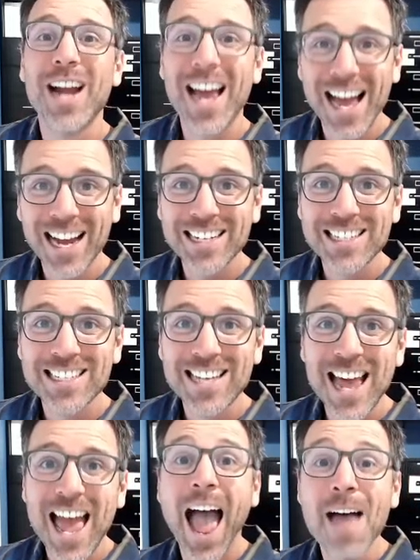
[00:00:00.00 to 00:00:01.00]
x
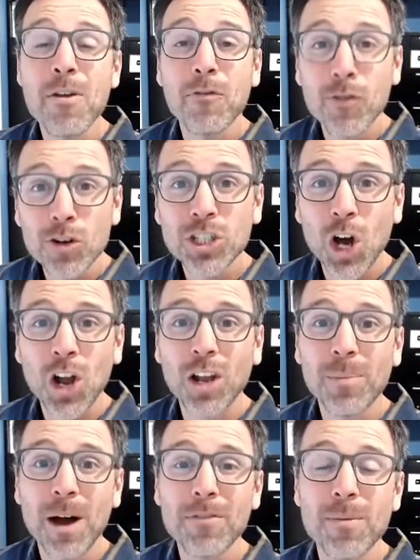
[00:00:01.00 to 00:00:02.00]
and the first column
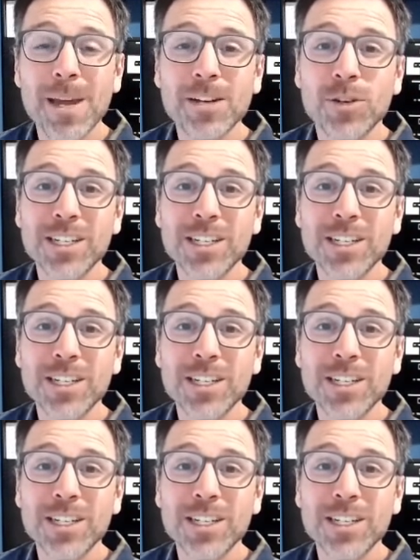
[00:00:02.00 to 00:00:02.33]
of the matrix